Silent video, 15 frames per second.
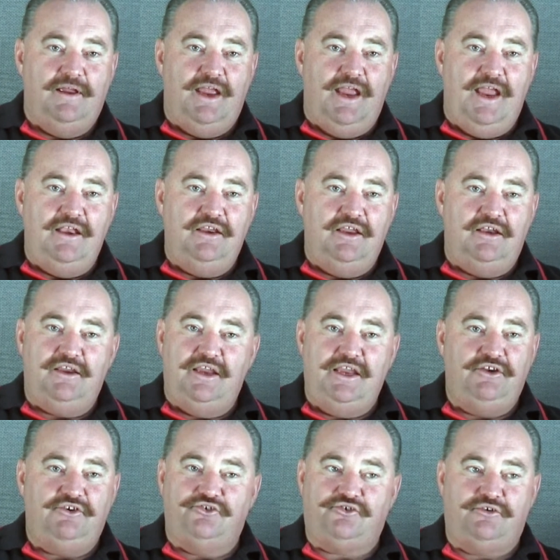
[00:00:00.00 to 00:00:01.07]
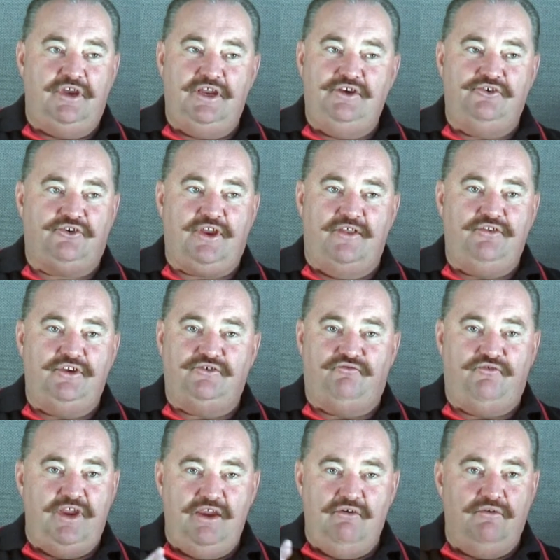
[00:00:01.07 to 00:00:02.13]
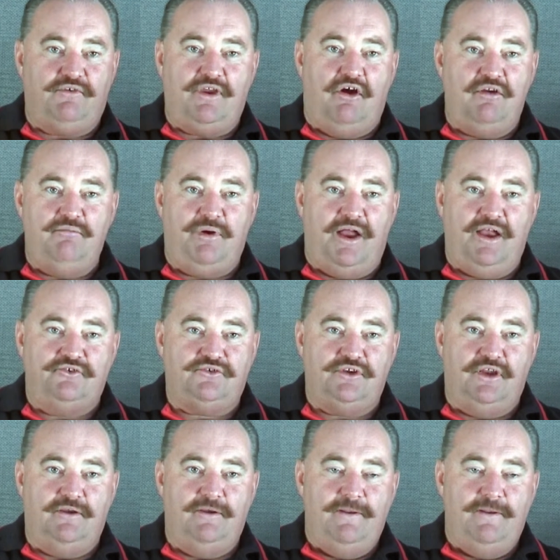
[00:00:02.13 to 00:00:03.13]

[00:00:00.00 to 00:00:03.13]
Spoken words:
And yet he just had this fear of going past there.